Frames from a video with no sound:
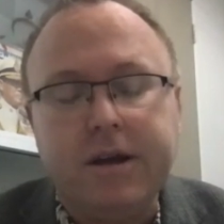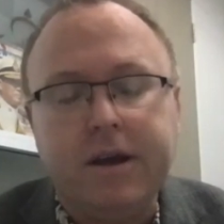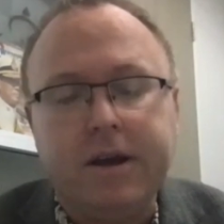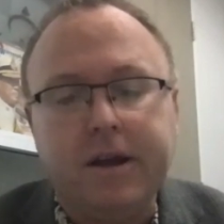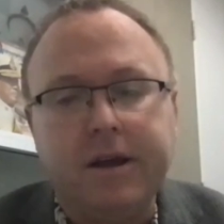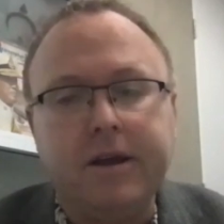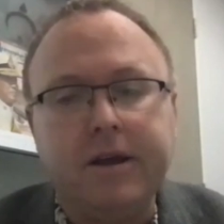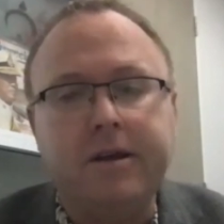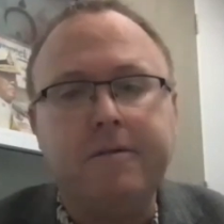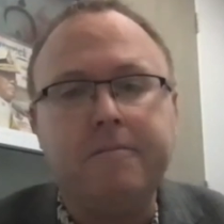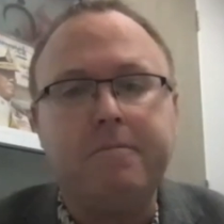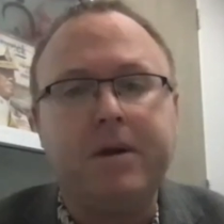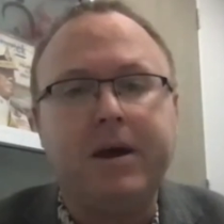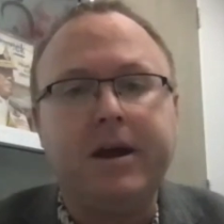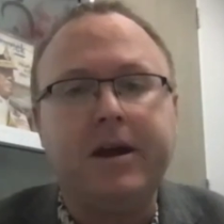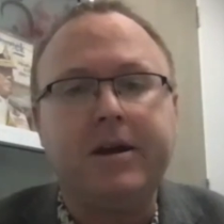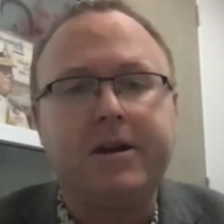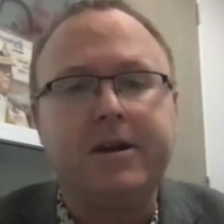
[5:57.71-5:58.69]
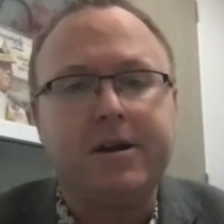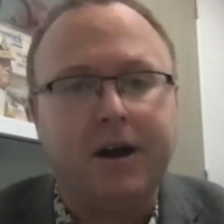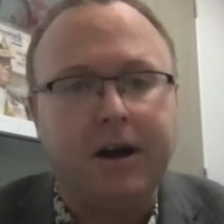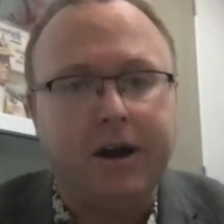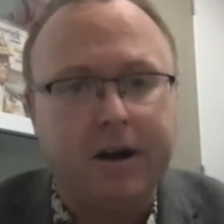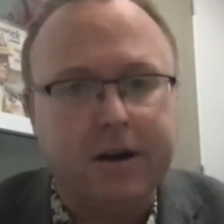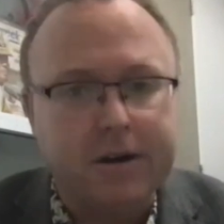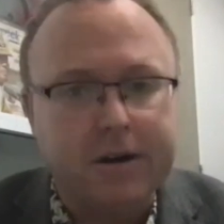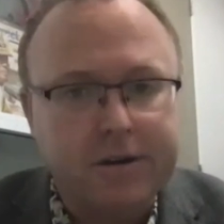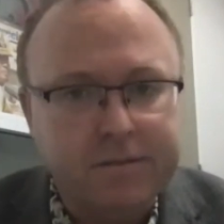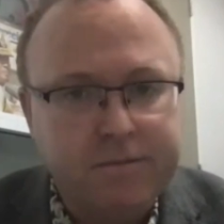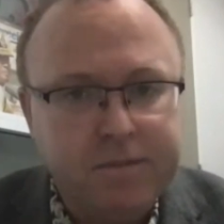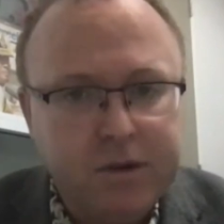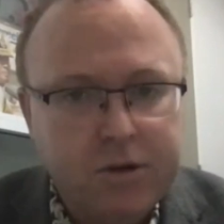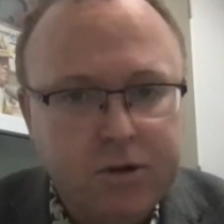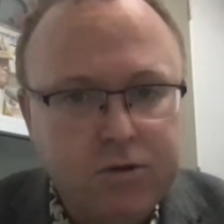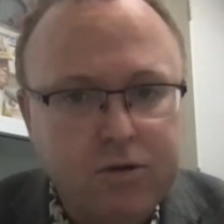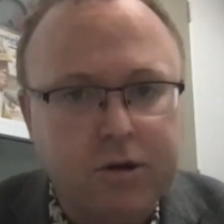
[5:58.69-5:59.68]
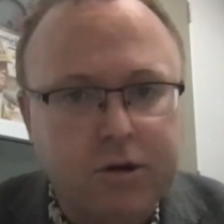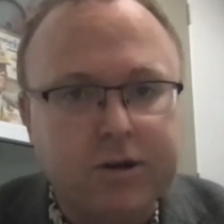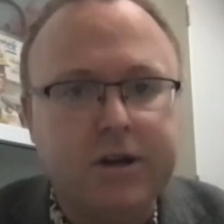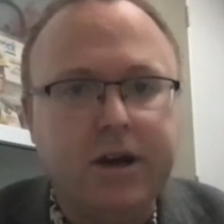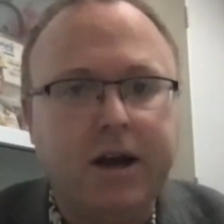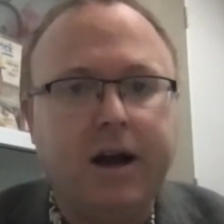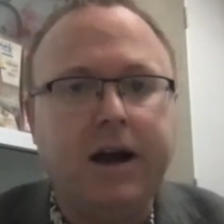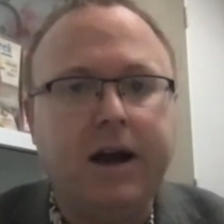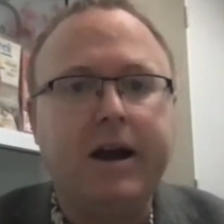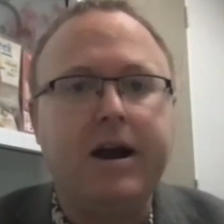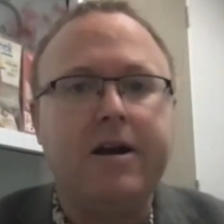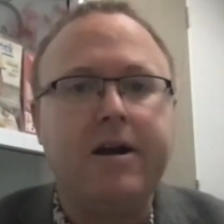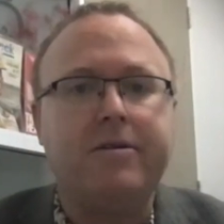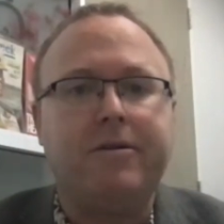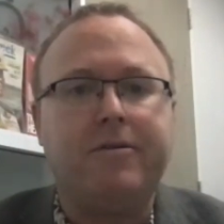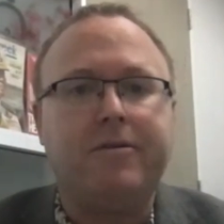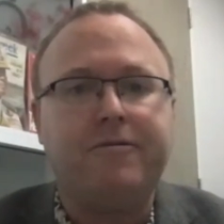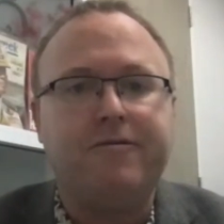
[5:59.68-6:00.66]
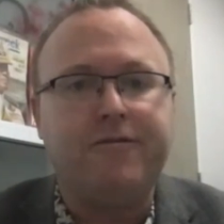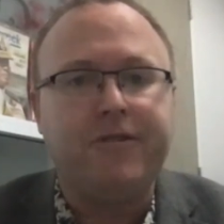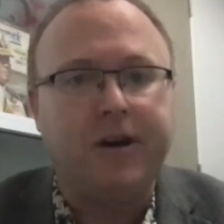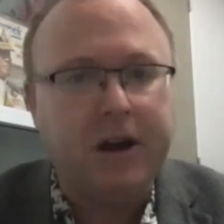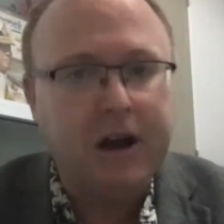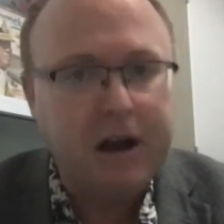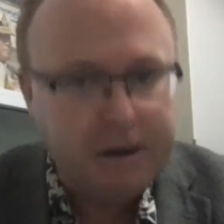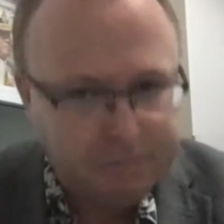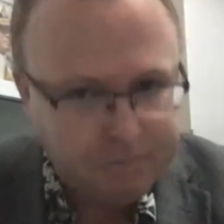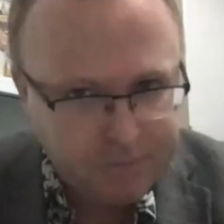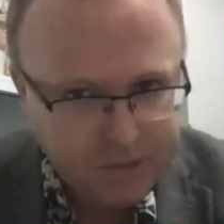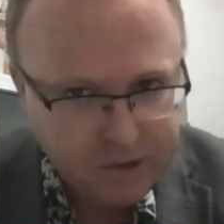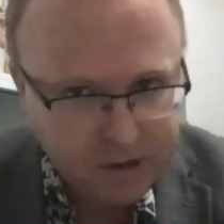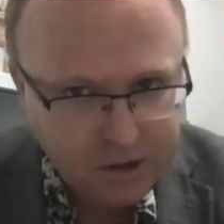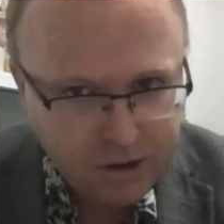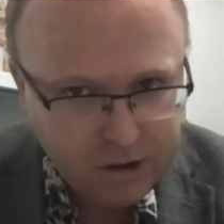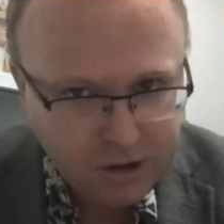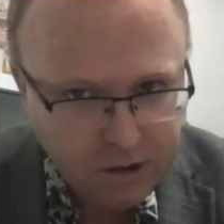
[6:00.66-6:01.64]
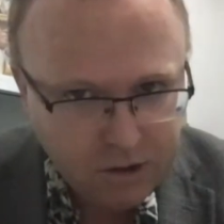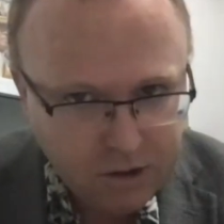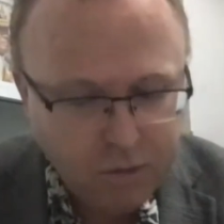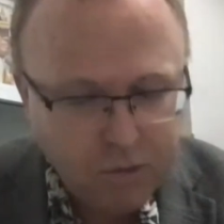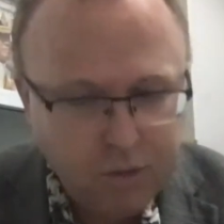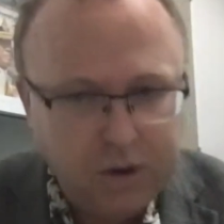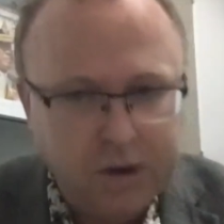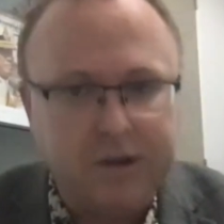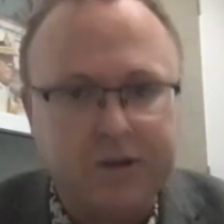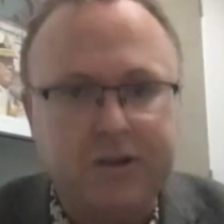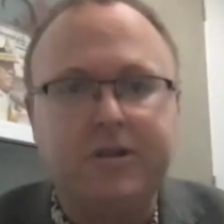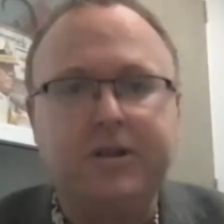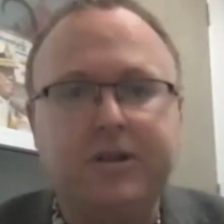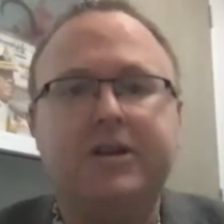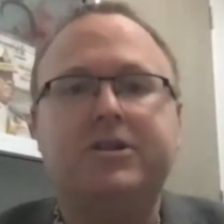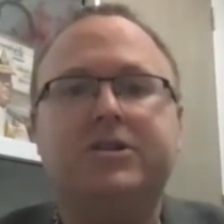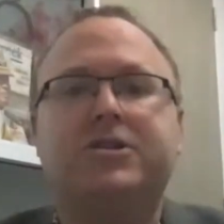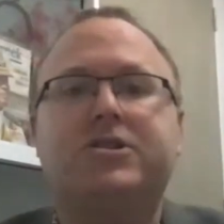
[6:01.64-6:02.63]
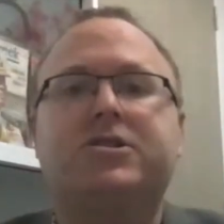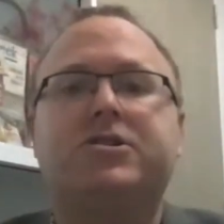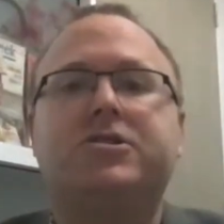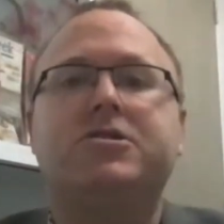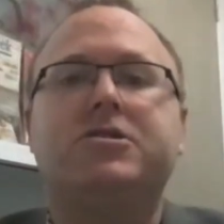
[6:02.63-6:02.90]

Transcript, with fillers: in Bangkok who are tired and fed up with this